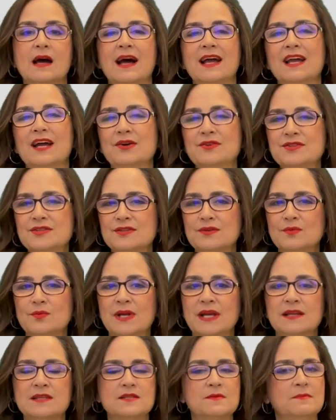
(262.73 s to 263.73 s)
I also
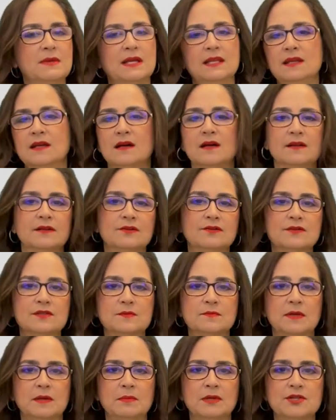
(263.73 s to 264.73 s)
read many
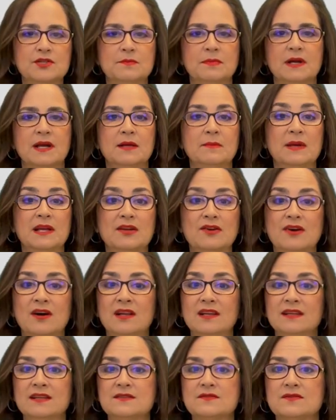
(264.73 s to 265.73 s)
articles published by my
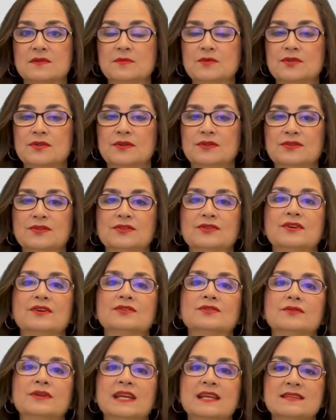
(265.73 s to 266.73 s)
colleagues from Toronto,
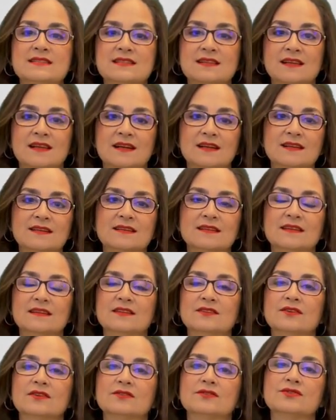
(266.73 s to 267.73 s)
Dr. Hance Clarke
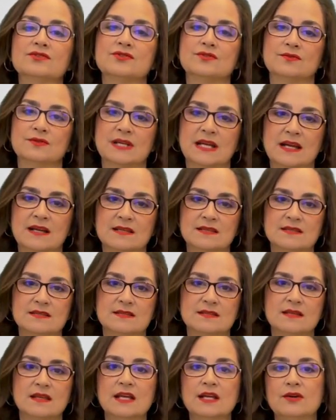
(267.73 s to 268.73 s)
and Dr. Joel
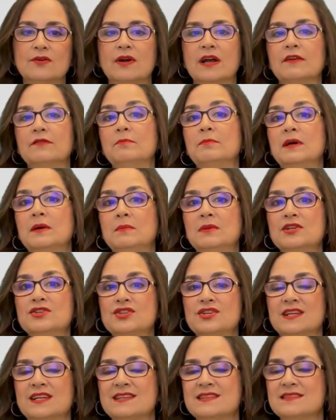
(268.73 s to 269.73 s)
Katz, who have
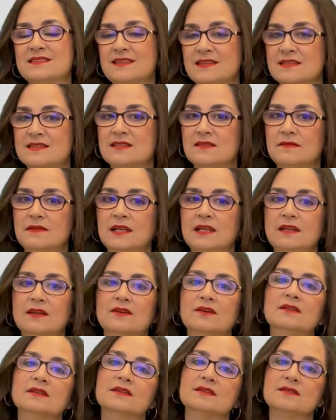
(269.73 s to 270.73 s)
published
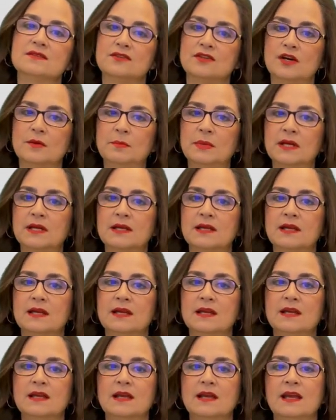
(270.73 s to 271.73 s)
extensively on this topic
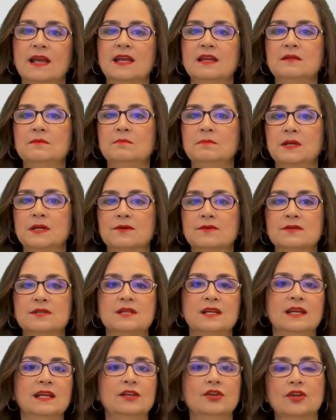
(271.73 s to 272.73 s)
and
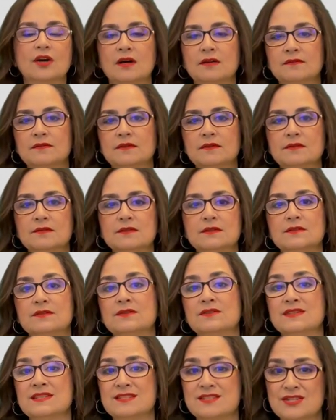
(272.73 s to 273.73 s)
built a novel
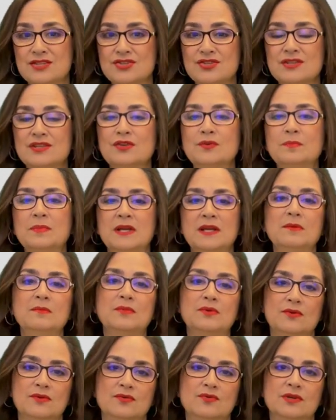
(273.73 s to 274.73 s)
transitional
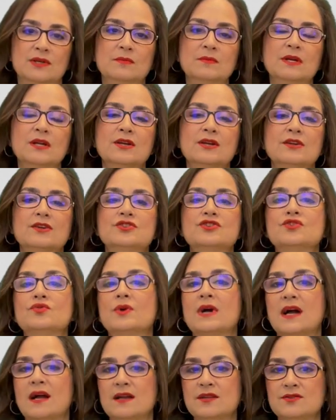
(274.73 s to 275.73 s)
pain program
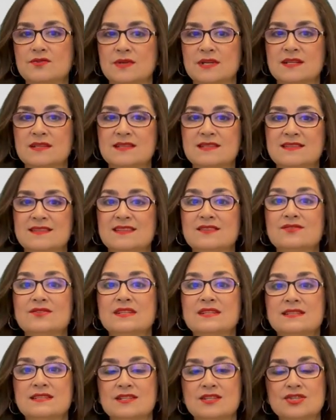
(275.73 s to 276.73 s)
to address the
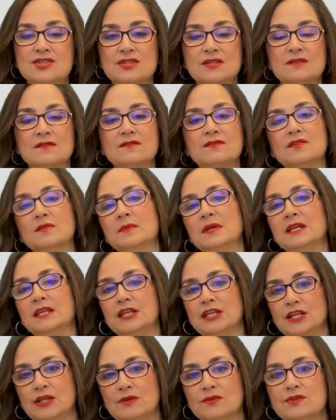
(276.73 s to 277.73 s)
transition from
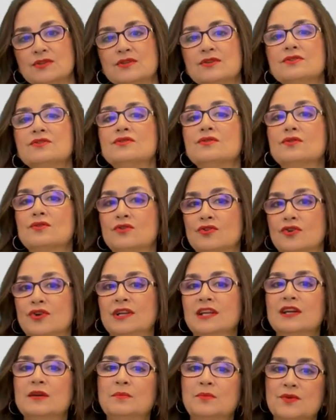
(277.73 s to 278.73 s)
acute to
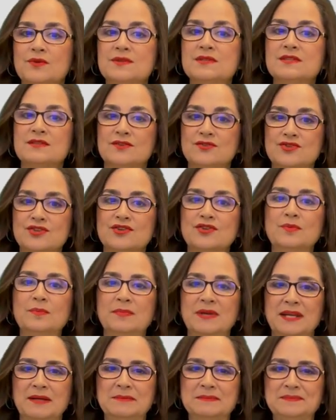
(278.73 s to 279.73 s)
chronic post-surgical
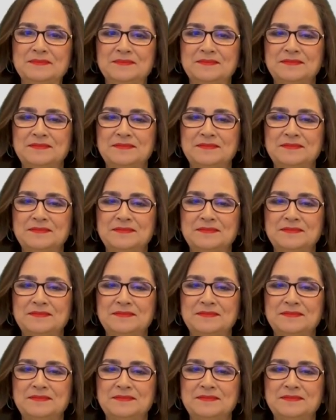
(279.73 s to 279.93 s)
pain.